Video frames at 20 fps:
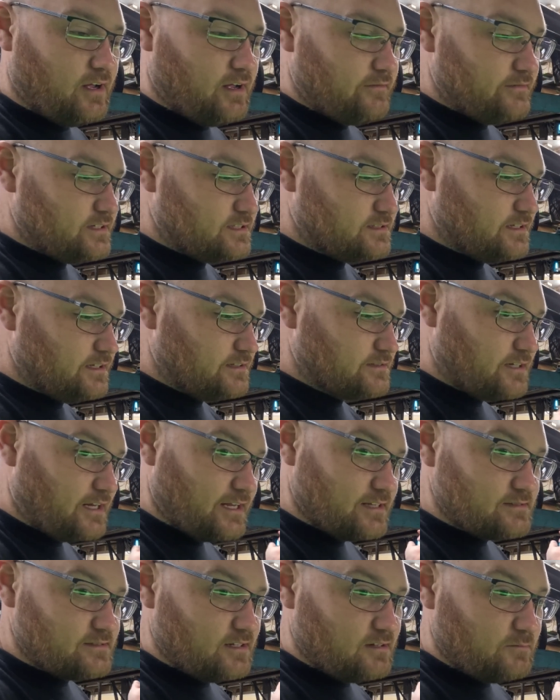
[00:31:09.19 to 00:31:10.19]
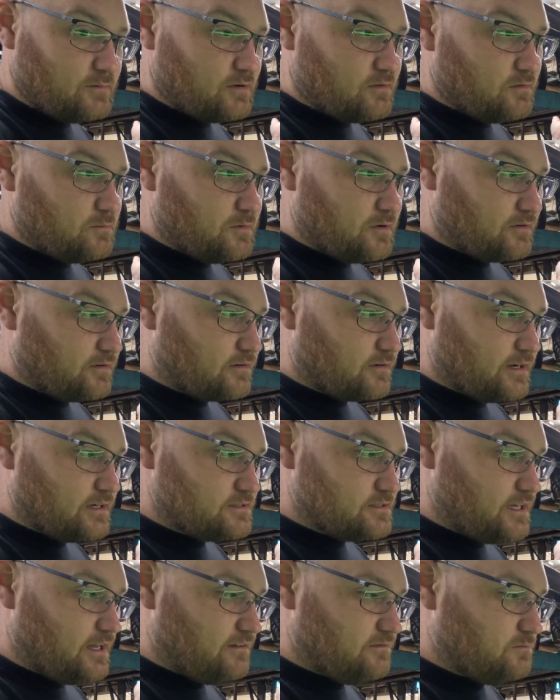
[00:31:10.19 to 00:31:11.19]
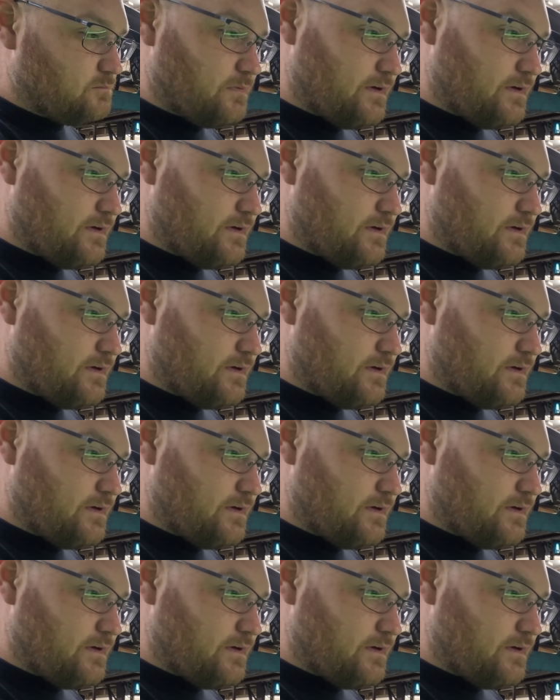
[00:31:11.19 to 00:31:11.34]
obviously, because you can't sell a motor with a broken crankshaft.